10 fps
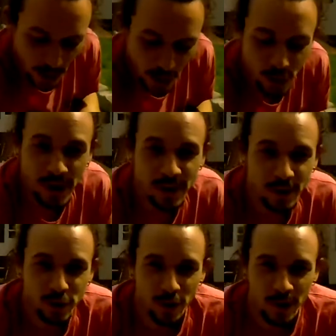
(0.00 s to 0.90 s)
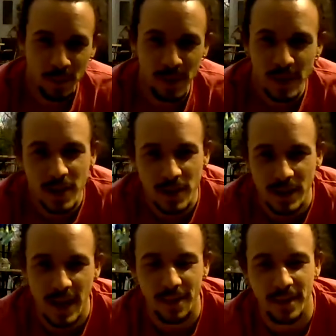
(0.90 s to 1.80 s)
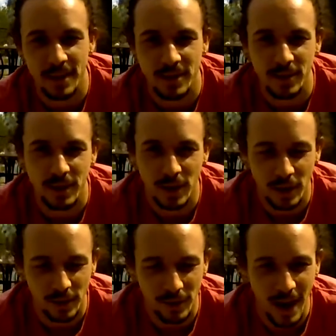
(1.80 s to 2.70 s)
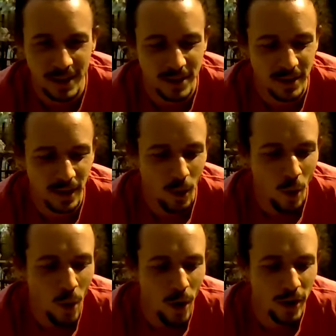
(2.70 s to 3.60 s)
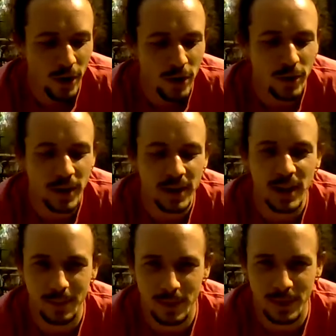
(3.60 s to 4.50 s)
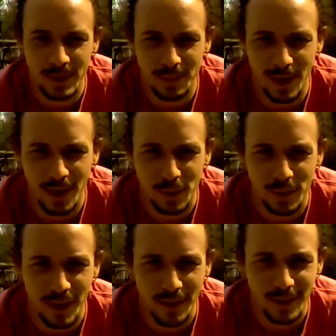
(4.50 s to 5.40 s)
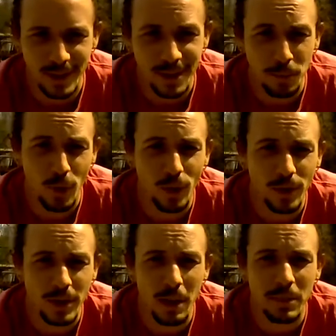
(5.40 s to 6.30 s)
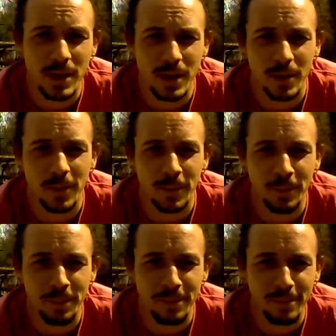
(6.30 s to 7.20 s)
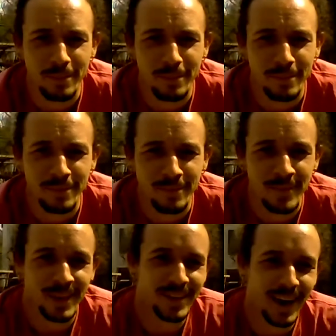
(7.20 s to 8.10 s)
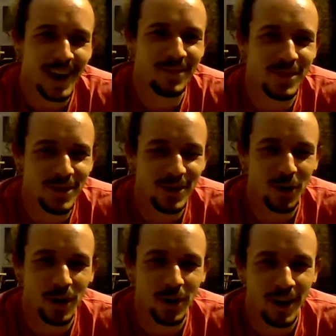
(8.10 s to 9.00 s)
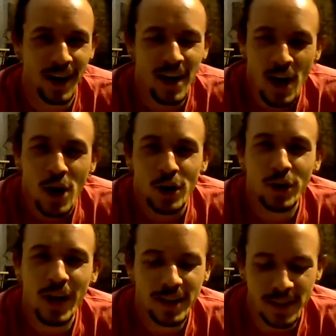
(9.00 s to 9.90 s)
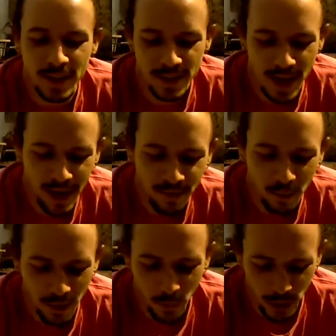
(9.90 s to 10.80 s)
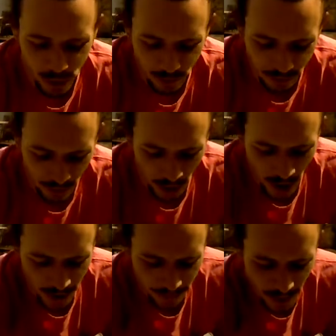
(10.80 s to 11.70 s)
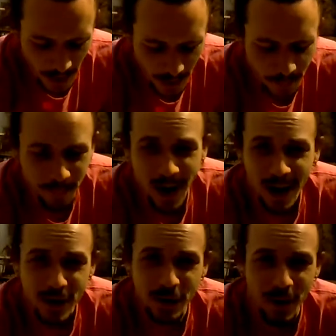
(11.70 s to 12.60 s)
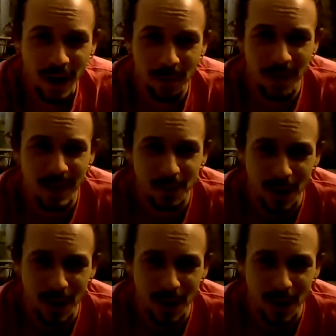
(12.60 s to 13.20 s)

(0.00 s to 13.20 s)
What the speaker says: you can either join me and get things correct, or you can keep doing them wrong forever. Totally up to you. Nah, I'm just joking, okay? You guys can decide if you want to wear shoes or not. I do recommend